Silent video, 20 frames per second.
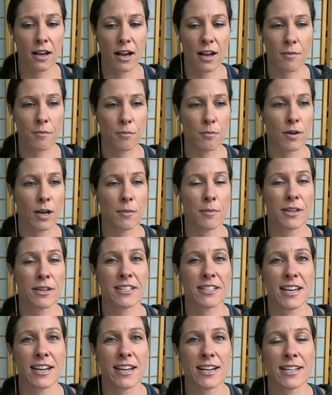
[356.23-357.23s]
I'm
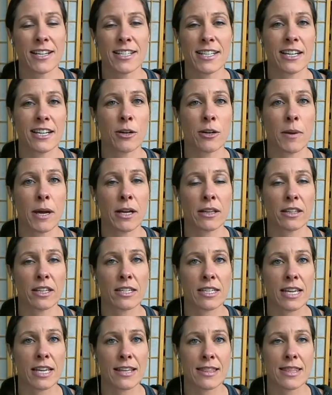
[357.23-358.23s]
excited to hear about
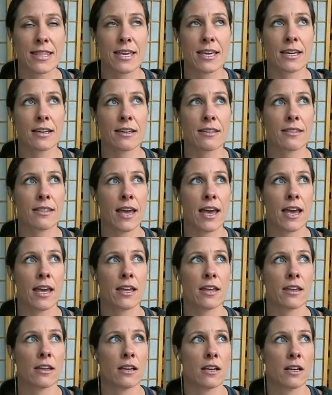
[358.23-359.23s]
this. I think
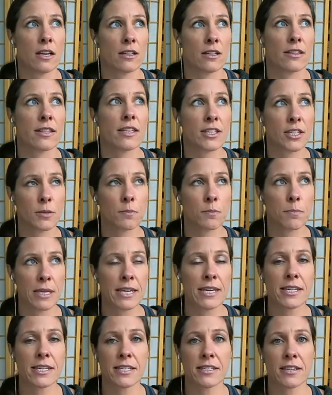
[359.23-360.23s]
that this
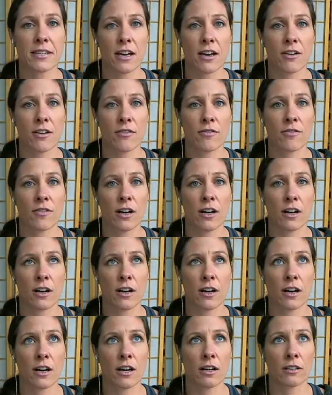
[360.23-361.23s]
piece of
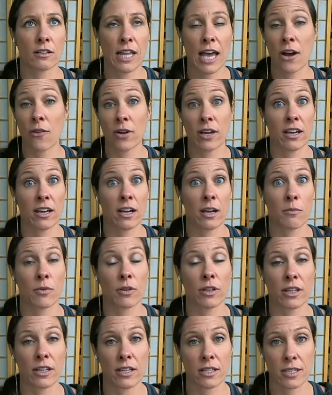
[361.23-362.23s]
allowing, and I'm
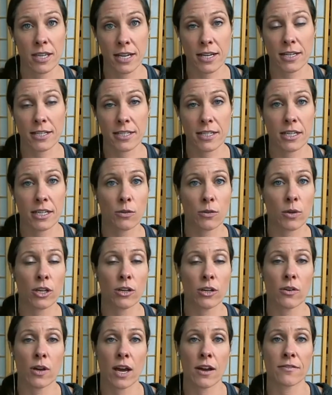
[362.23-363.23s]
really excited to what
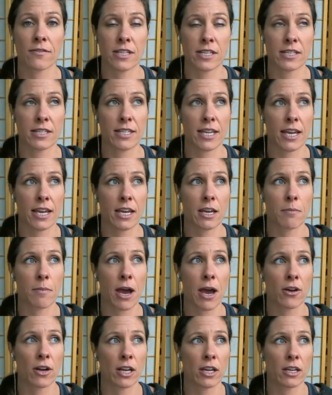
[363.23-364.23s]
you have to say
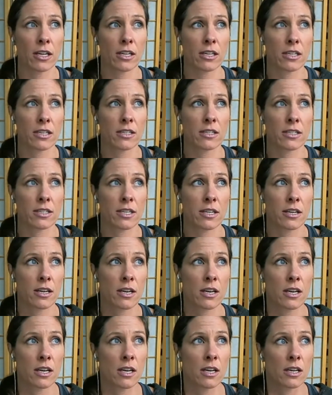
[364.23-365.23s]
about it, is
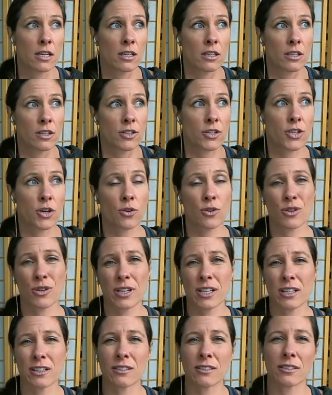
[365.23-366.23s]
so
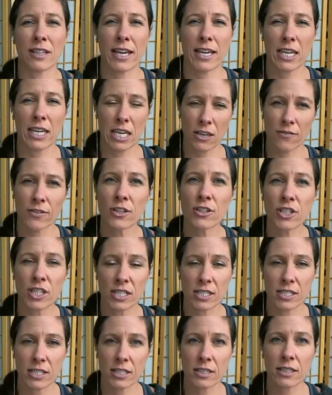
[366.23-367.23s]
critical. Like, even
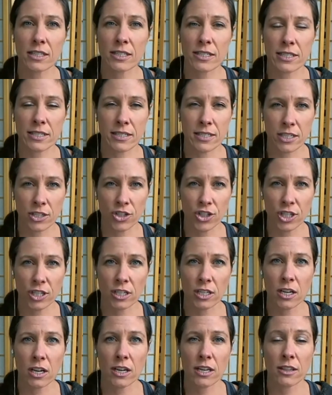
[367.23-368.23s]
just in the
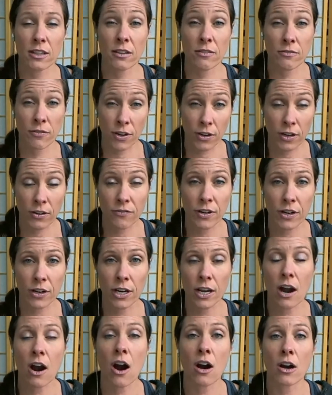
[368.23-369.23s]
decision, in the very,
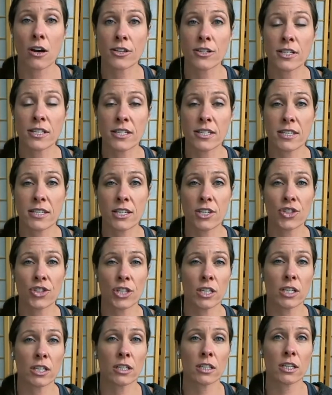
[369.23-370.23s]
very hard
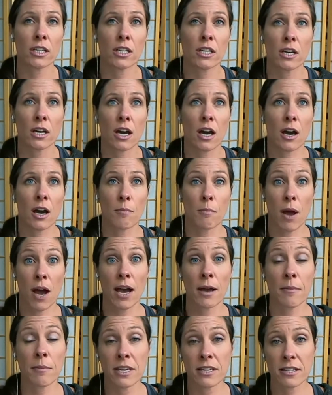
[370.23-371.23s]
decision,
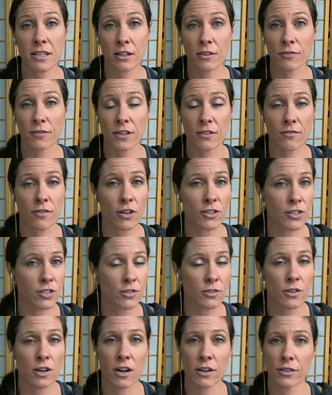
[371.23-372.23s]
I myself have
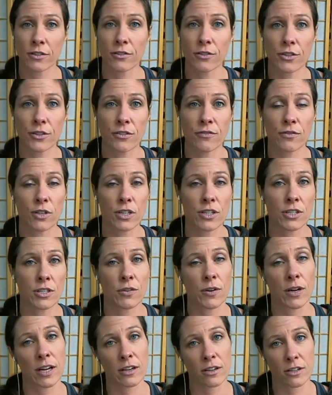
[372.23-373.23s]
also gone through divorce,
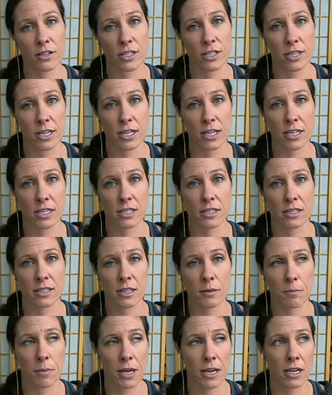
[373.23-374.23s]
so I understand
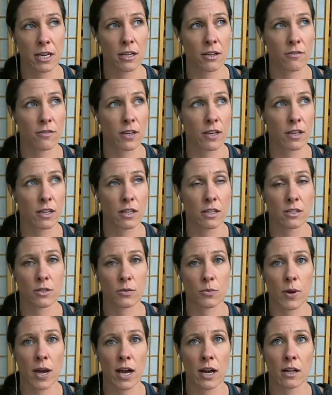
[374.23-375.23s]
the pain of it as
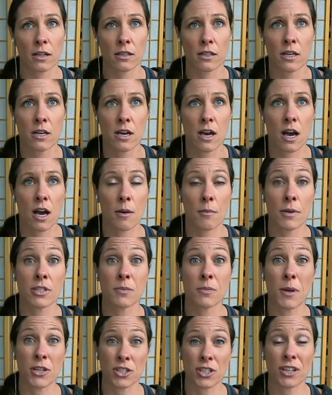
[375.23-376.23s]
well,
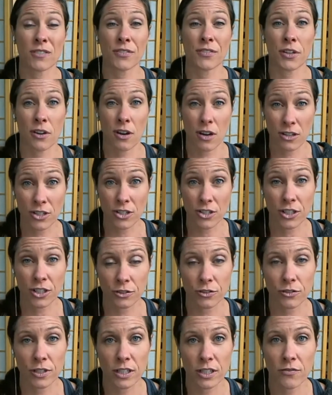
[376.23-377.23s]
especially if there are
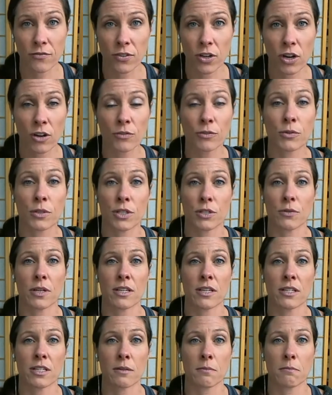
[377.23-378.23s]
children involved, which
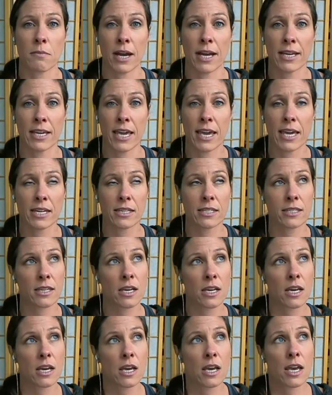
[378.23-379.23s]
was my case.
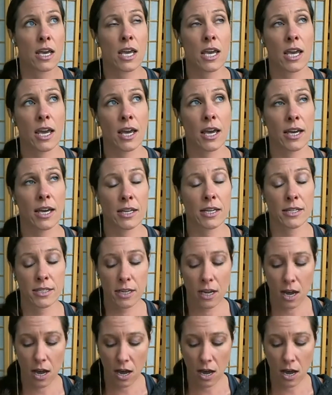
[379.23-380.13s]
And